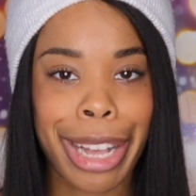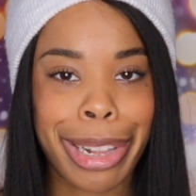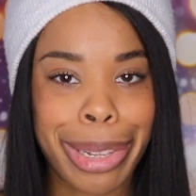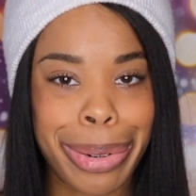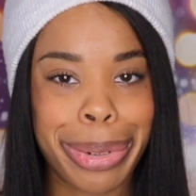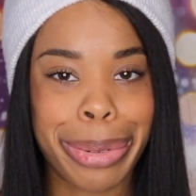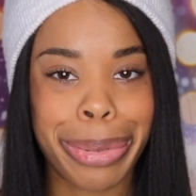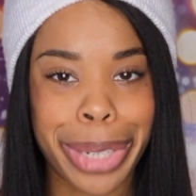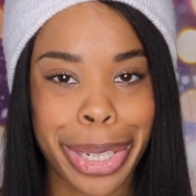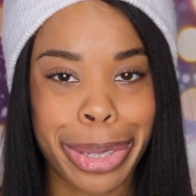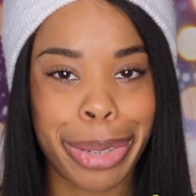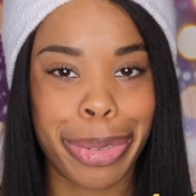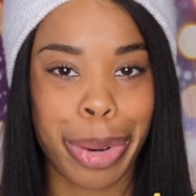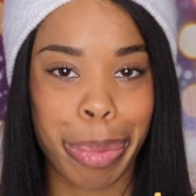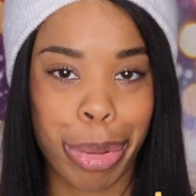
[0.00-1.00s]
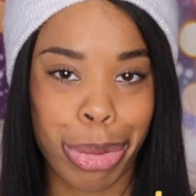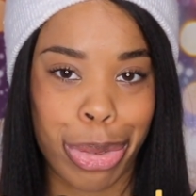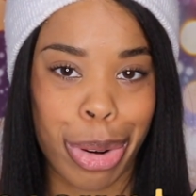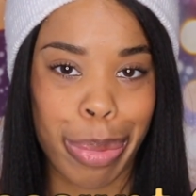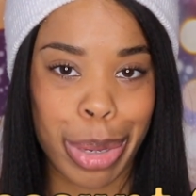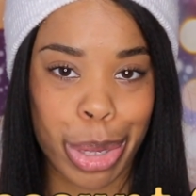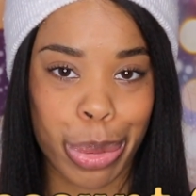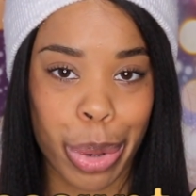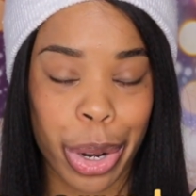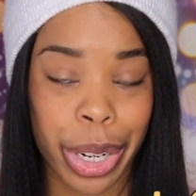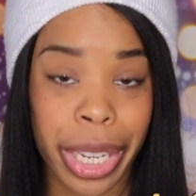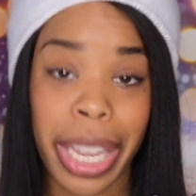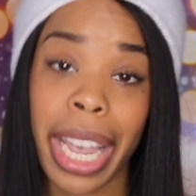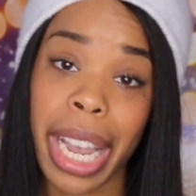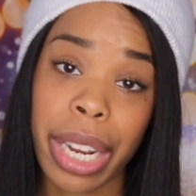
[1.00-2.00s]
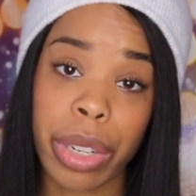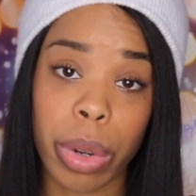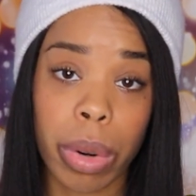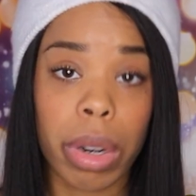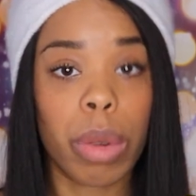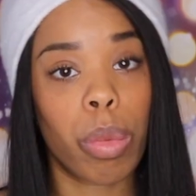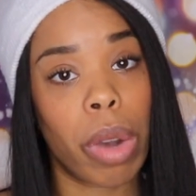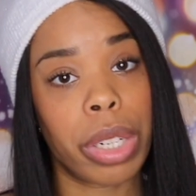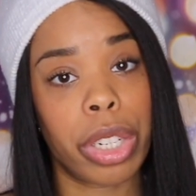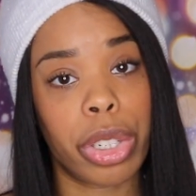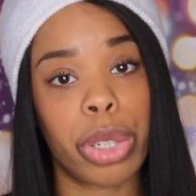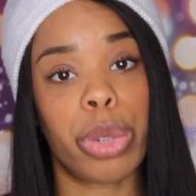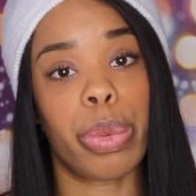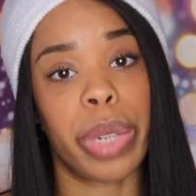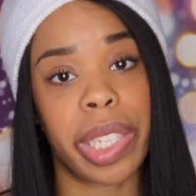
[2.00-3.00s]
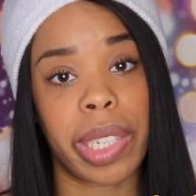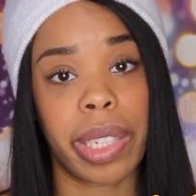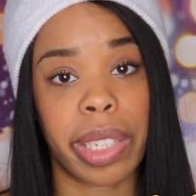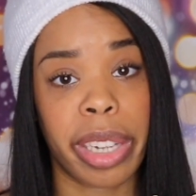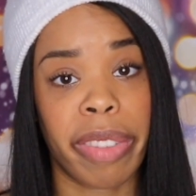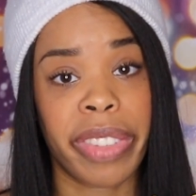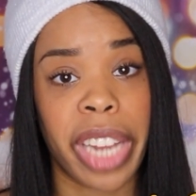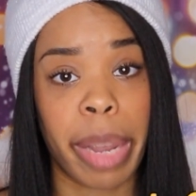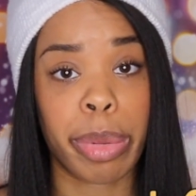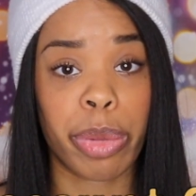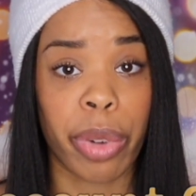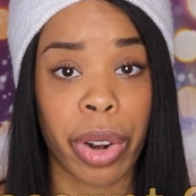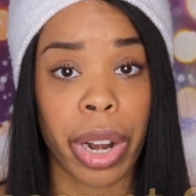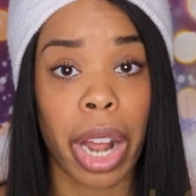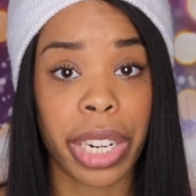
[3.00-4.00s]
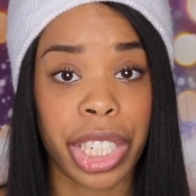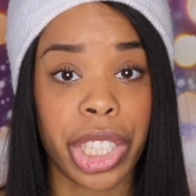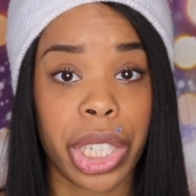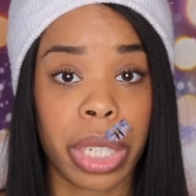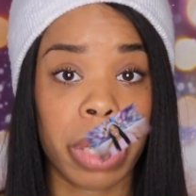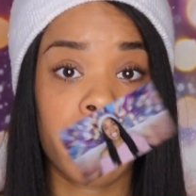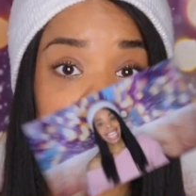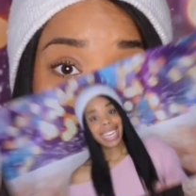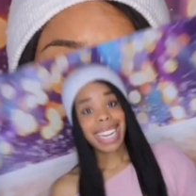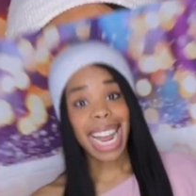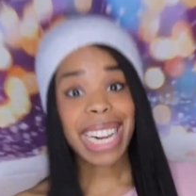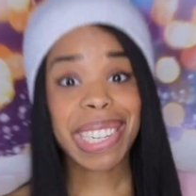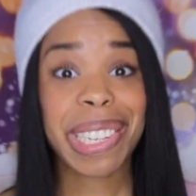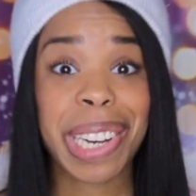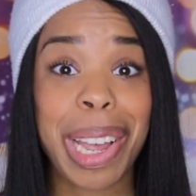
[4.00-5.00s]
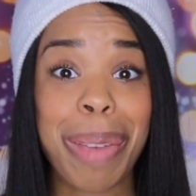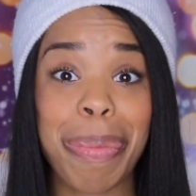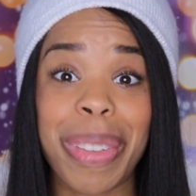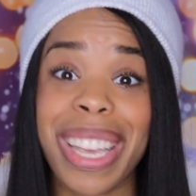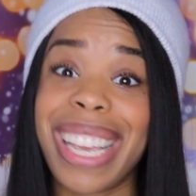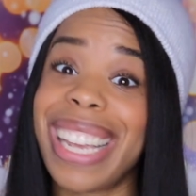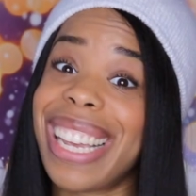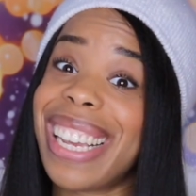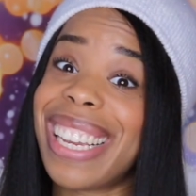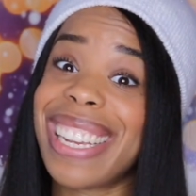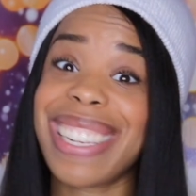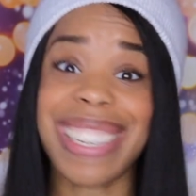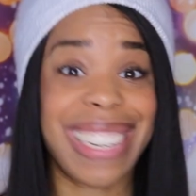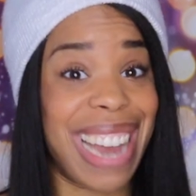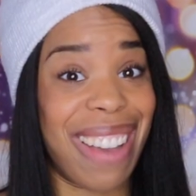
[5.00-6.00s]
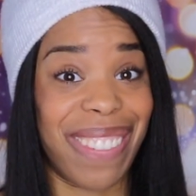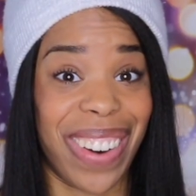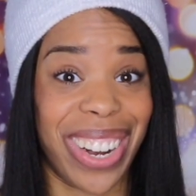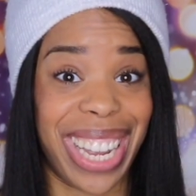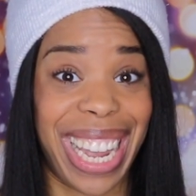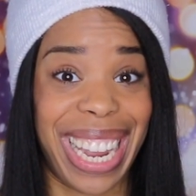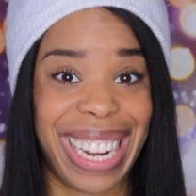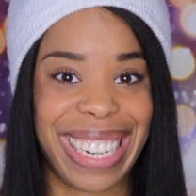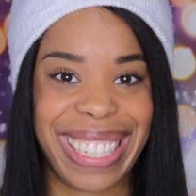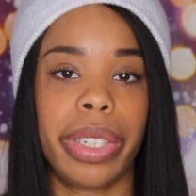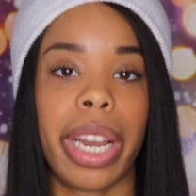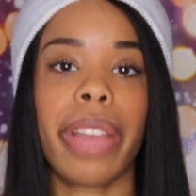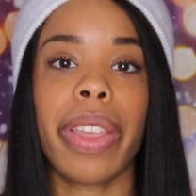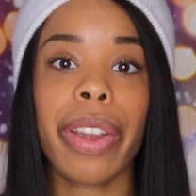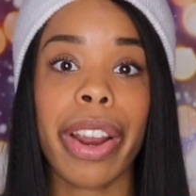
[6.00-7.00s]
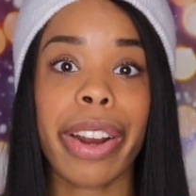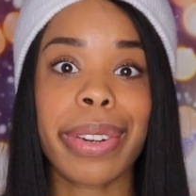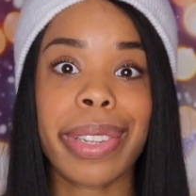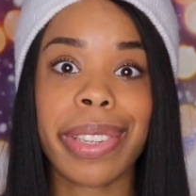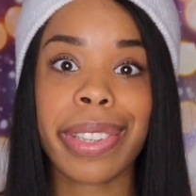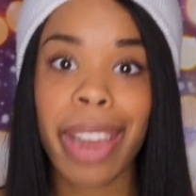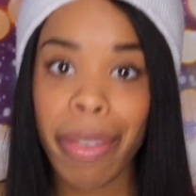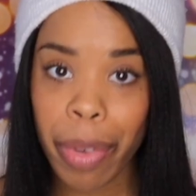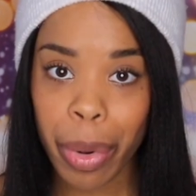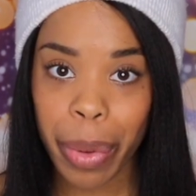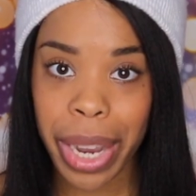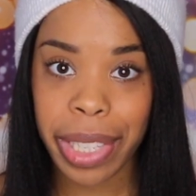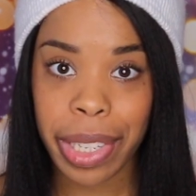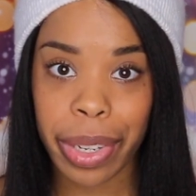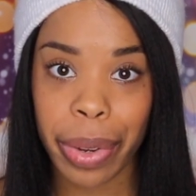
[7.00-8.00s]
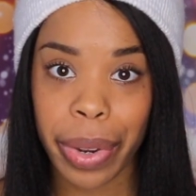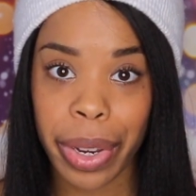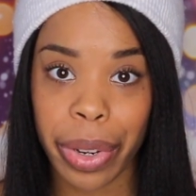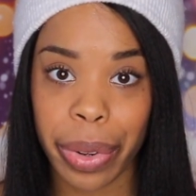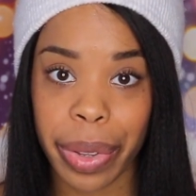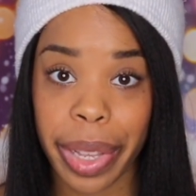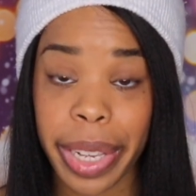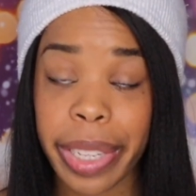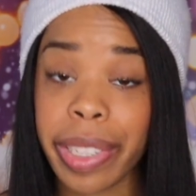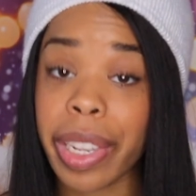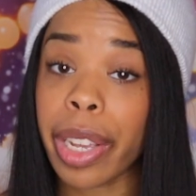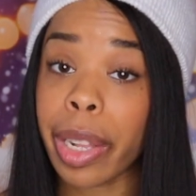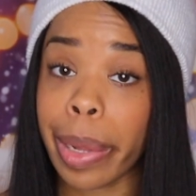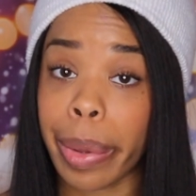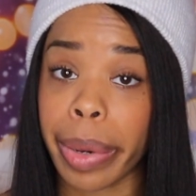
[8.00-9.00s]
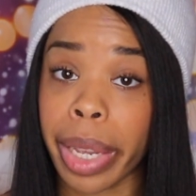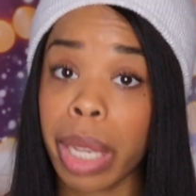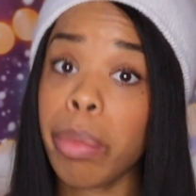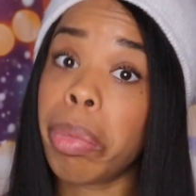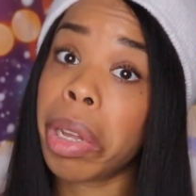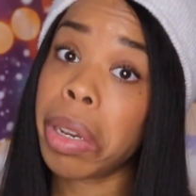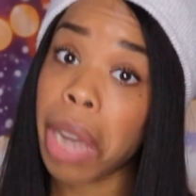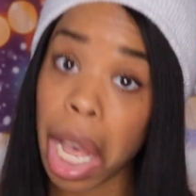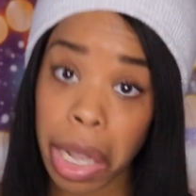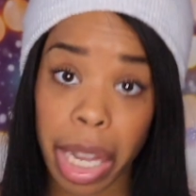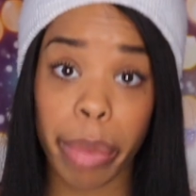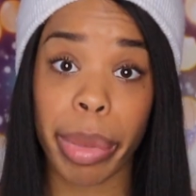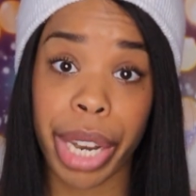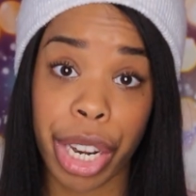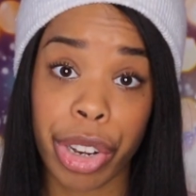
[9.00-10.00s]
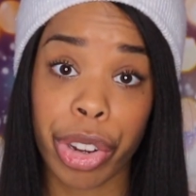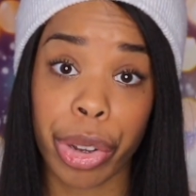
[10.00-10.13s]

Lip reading: include a reel of your performance work and/or 1 to 2 recent self-tapes for an audition. Next up is networking. Now, there are several ways that you can do this, including, but not limited